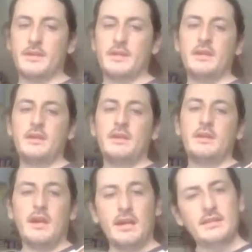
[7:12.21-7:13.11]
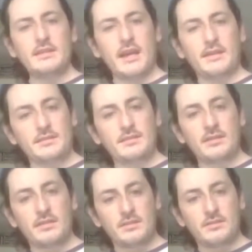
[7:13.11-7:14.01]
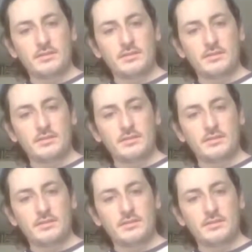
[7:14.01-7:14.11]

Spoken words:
But I did ask the